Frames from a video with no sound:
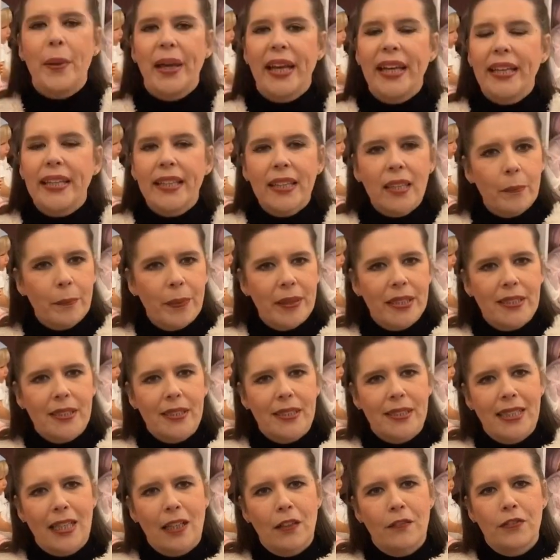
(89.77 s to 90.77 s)
Being in the
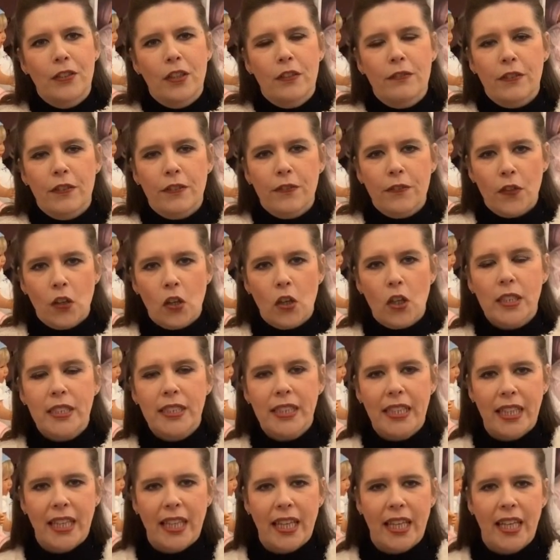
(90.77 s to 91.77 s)
business now for over
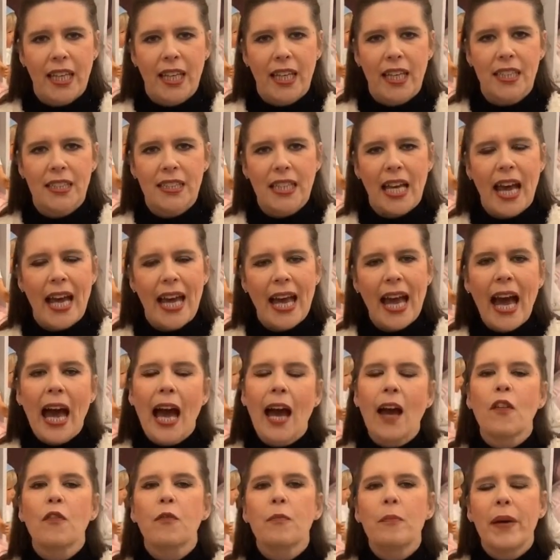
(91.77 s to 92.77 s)
40 years, I
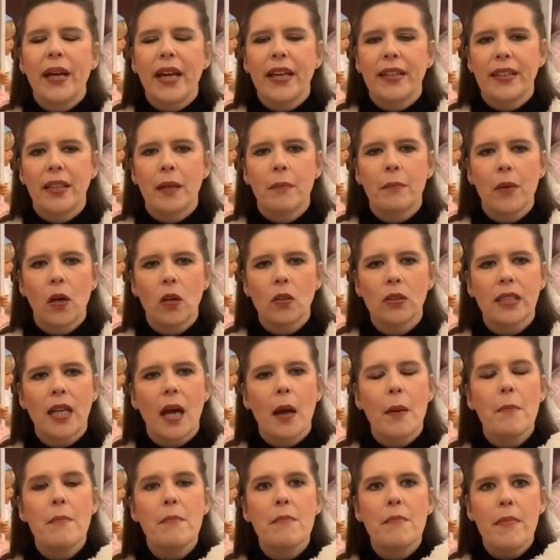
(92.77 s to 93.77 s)
have made the most
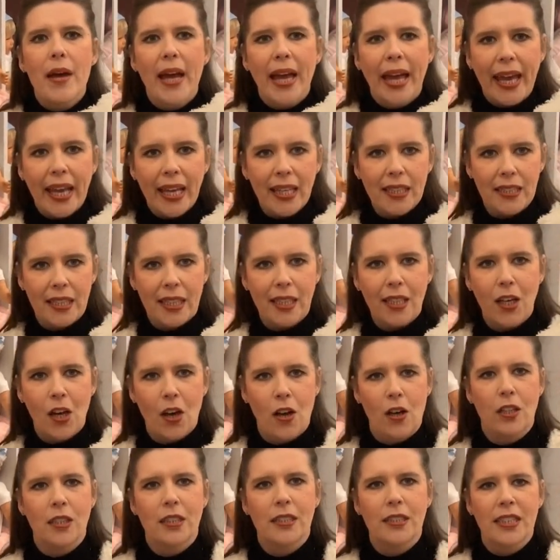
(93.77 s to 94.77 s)
amazing
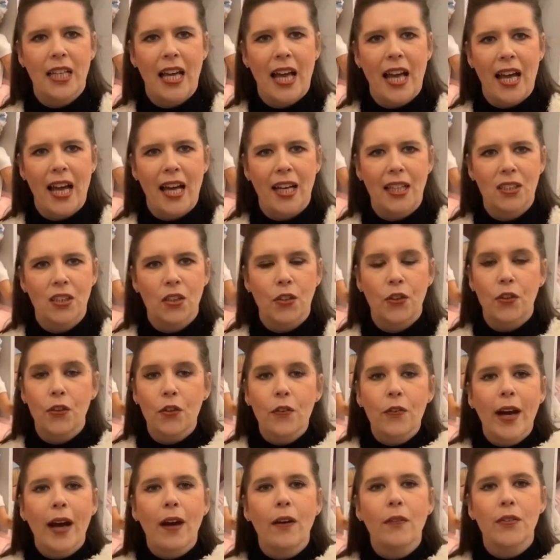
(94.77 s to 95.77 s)
contacts
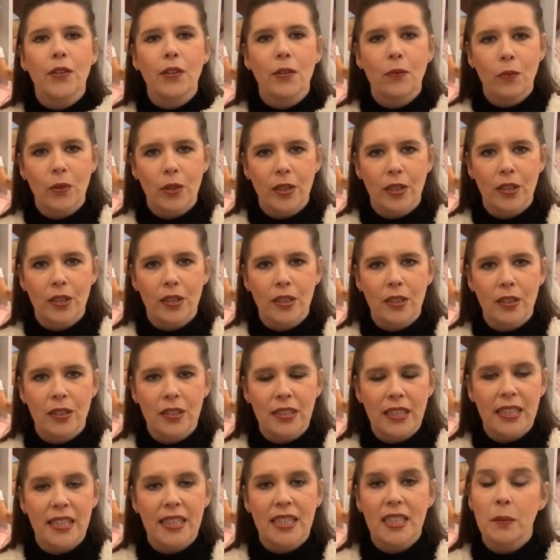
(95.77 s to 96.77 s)
throughout the
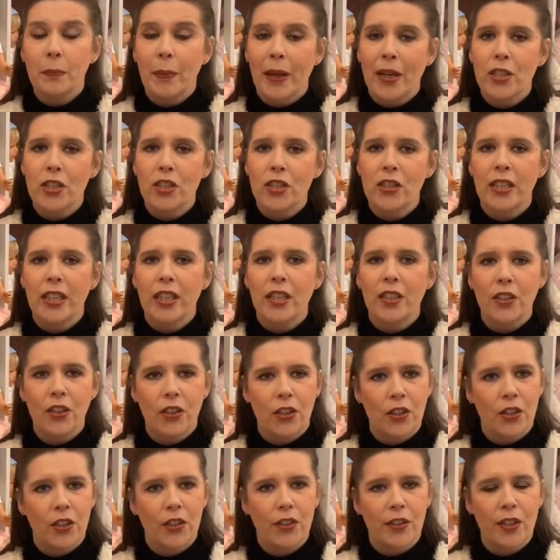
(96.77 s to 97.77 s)
world, and especially in
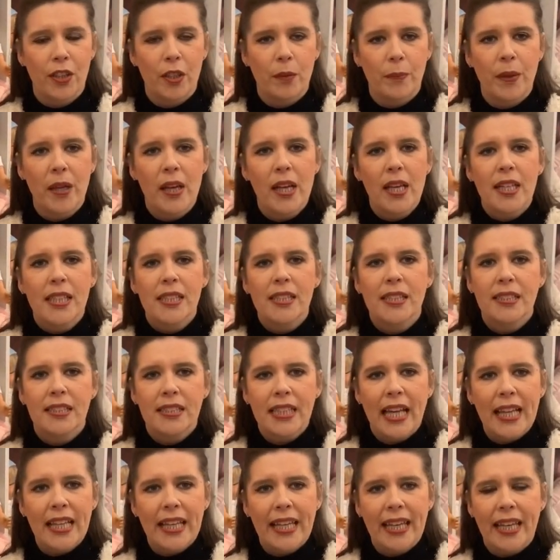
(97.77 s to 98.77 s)
Europe,
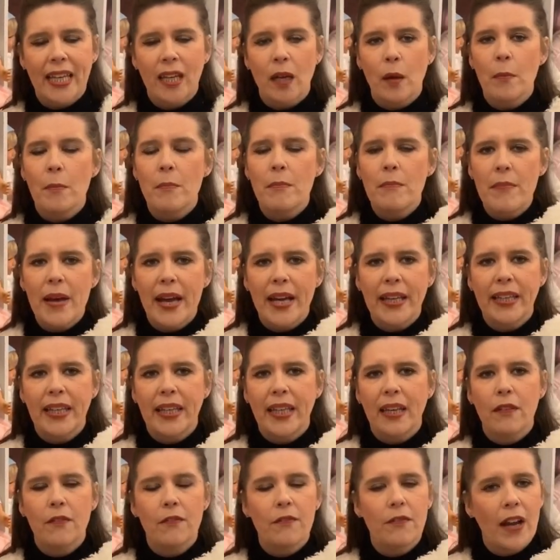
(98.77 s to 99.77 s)
selling
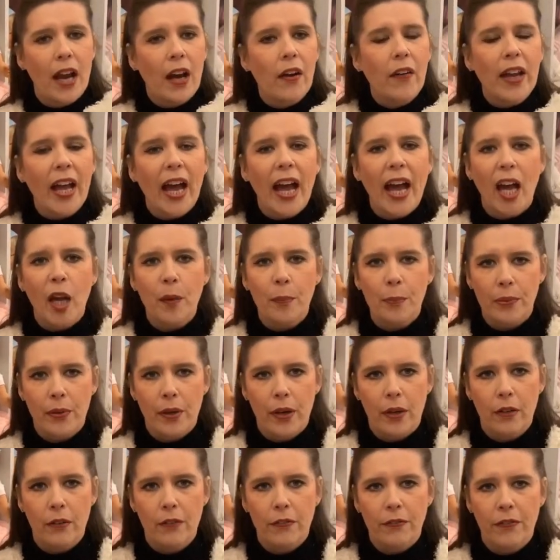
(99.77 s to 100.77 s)
many very high
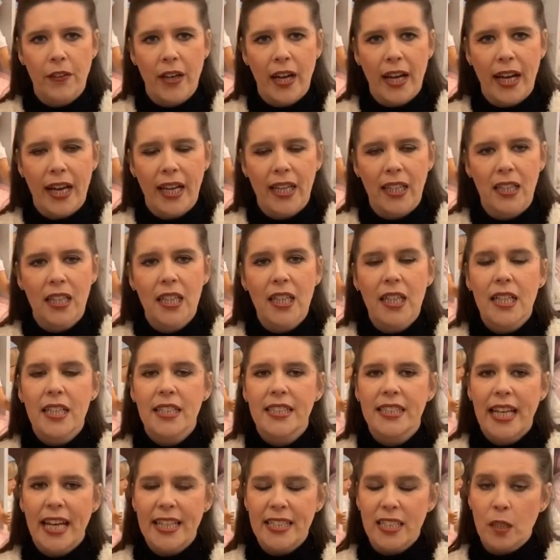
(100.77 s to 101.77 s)
profile
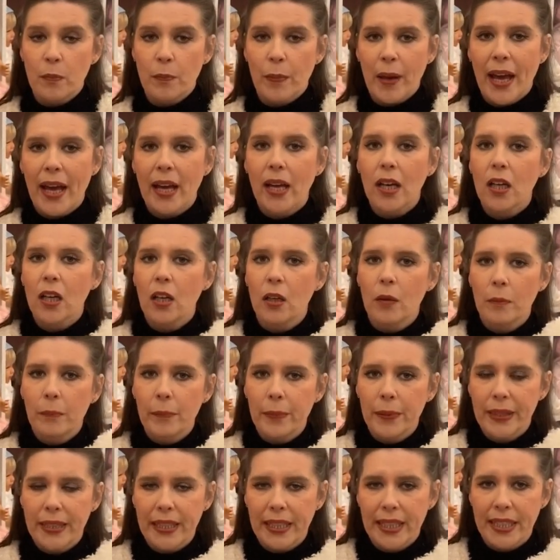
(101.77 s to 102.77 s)
teddy bear
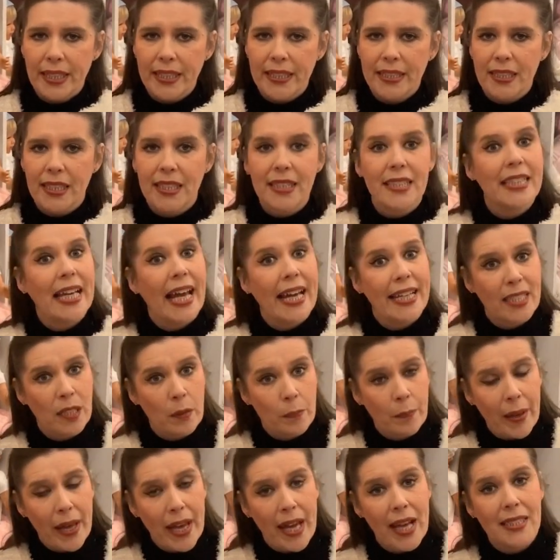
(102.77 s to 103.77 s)
companies, teddy
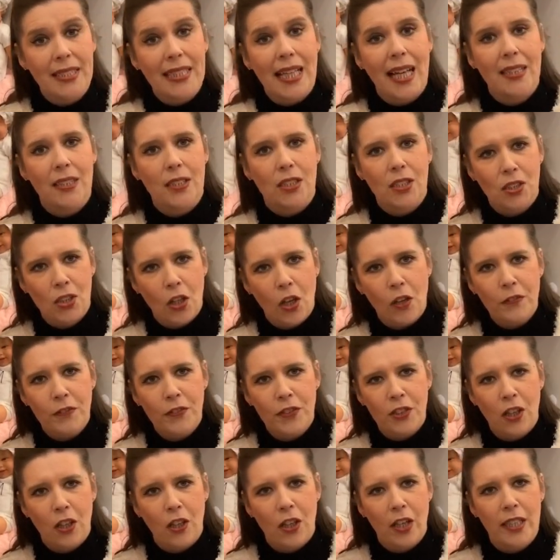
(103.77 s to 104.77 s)
bears and
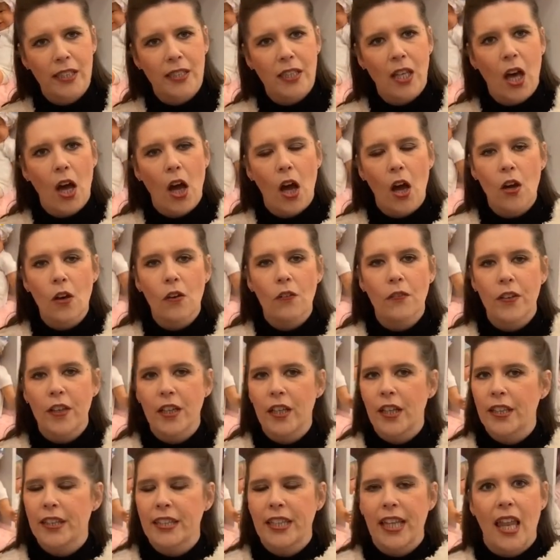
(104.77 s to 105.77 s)
soft toys
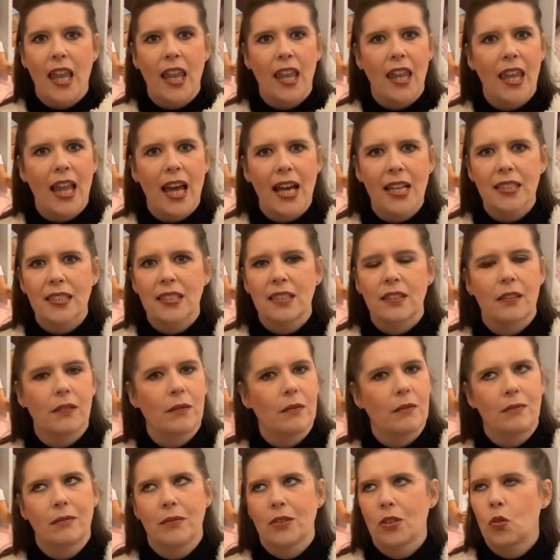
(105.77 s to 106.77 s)
over the last
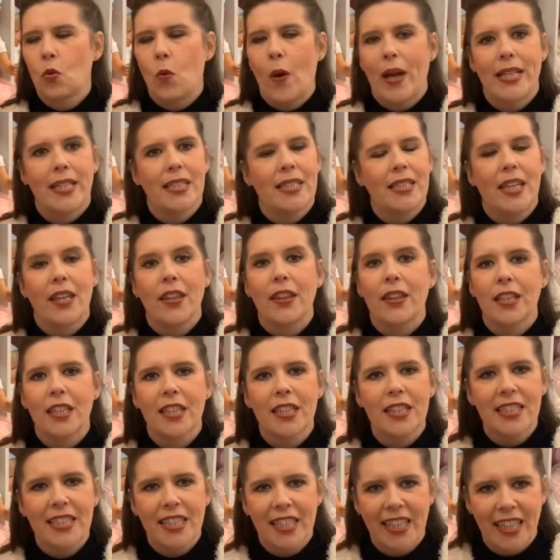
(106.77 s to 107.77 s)

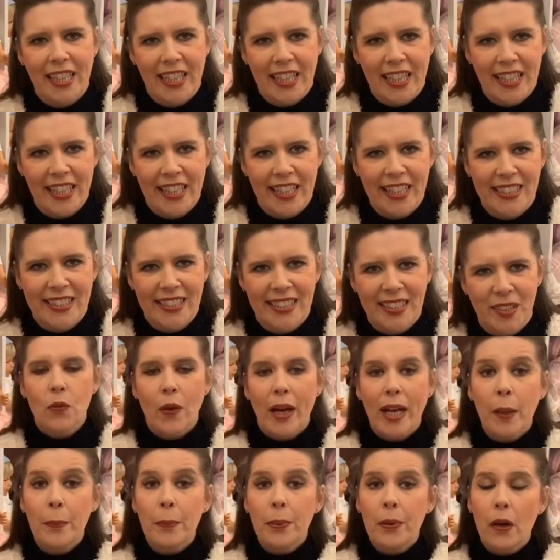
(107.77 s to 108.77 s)
20-30 years. So
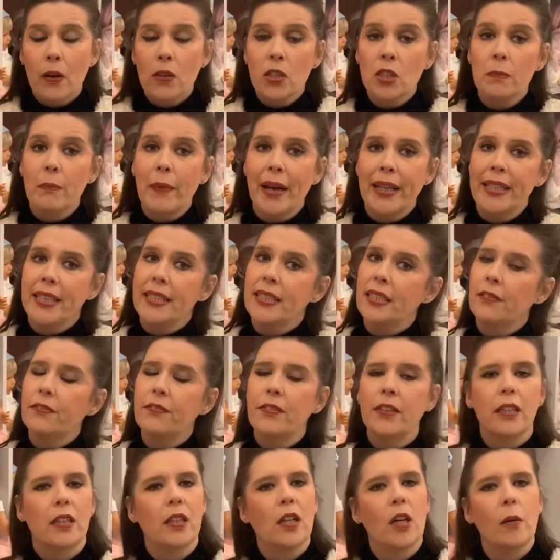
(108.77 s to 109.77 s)
I approached many
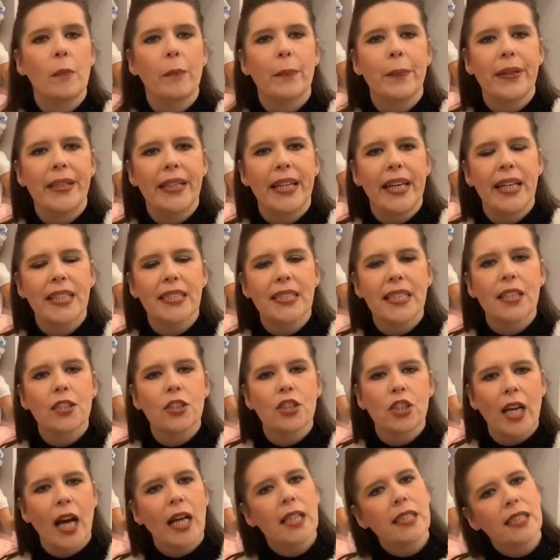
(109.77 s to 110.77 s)
different companies and
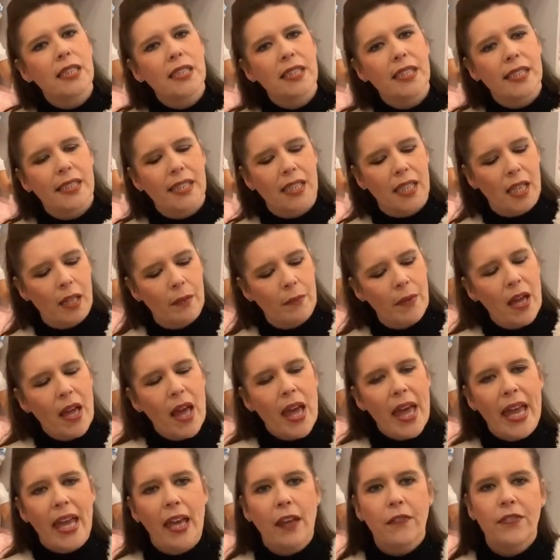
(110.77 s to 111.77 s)
chatted to them
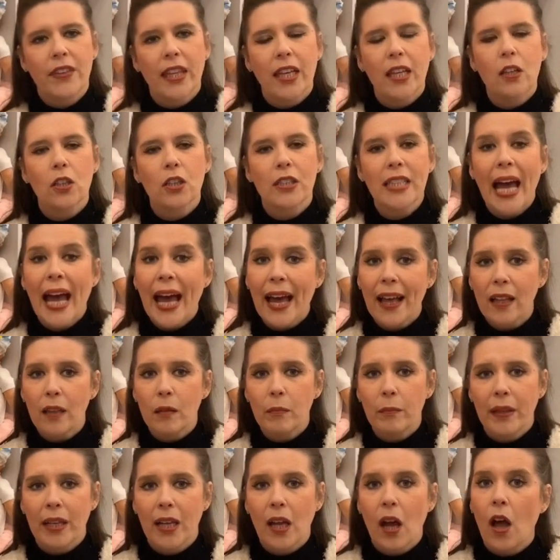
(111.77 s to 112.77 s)
if they could
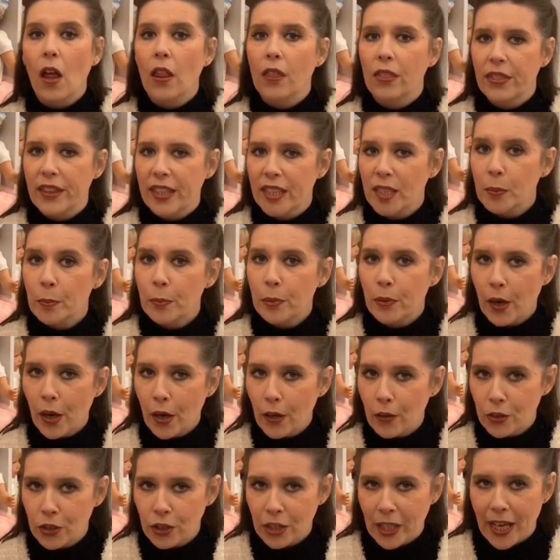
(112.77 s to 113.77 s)
help me on this
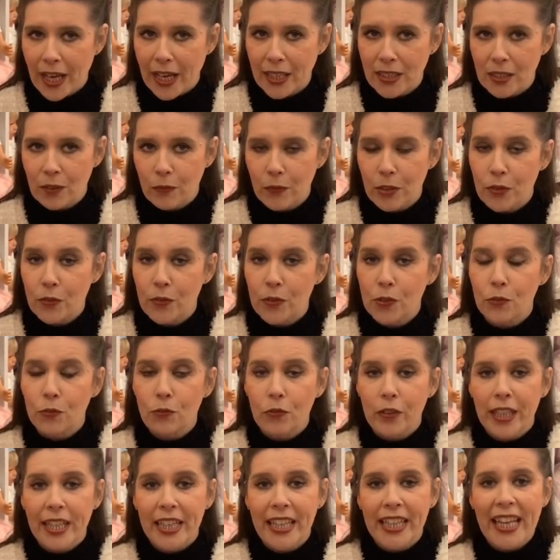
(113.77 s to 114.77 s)
project, which was
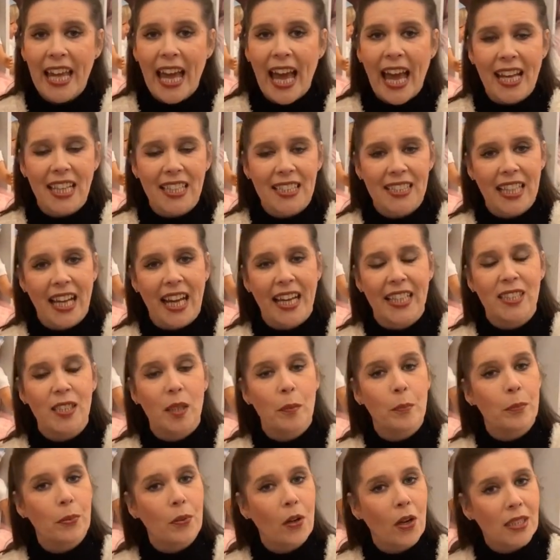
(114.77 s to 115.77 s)
really
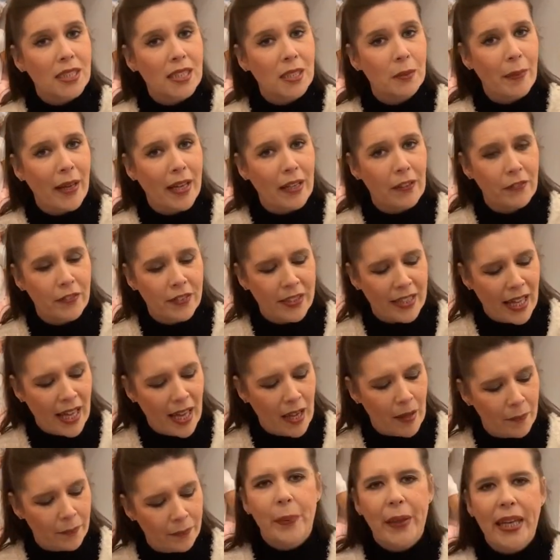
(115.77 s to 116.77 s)
exciting prospect for
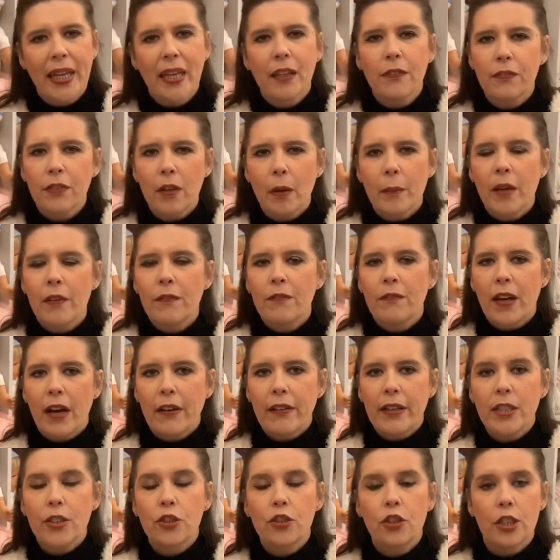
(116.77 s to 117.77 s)
them. Being from a
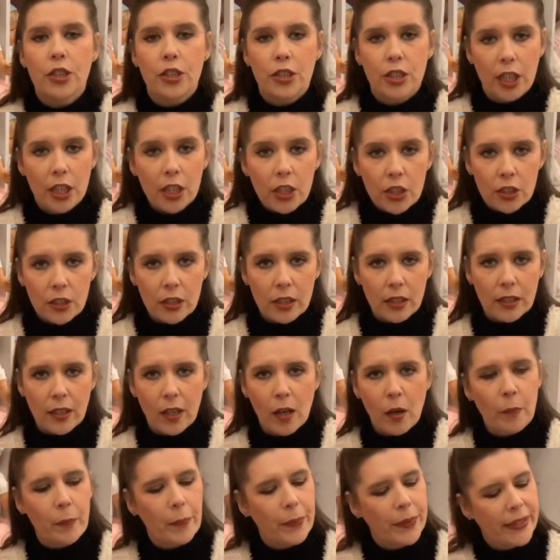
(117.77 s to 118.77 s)
very traditional
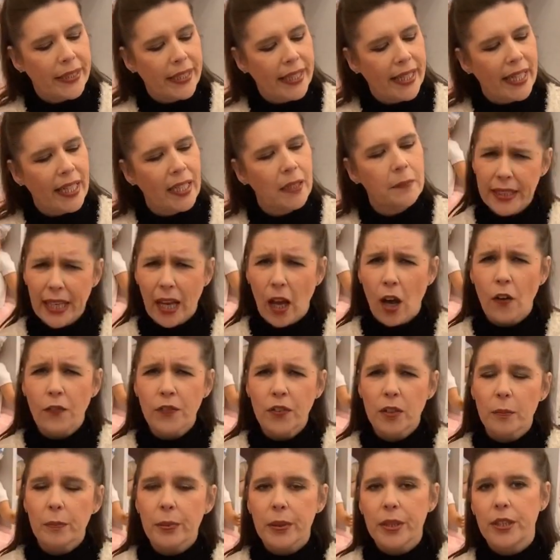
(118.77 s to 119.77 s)
company, they
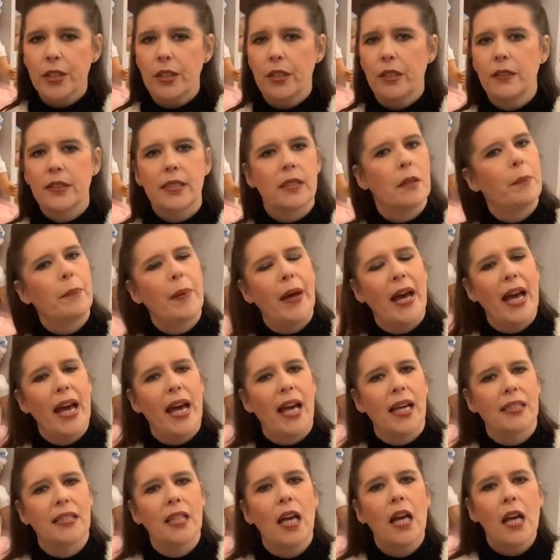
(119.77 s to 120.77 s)
often produce
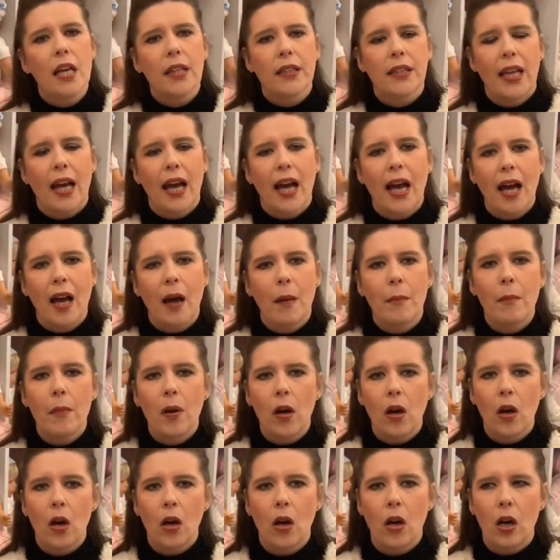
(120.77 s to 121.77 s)
bears that are
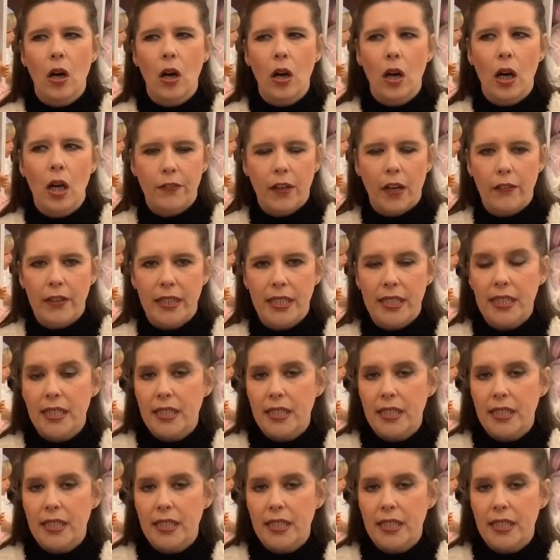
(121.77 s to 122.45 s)
more very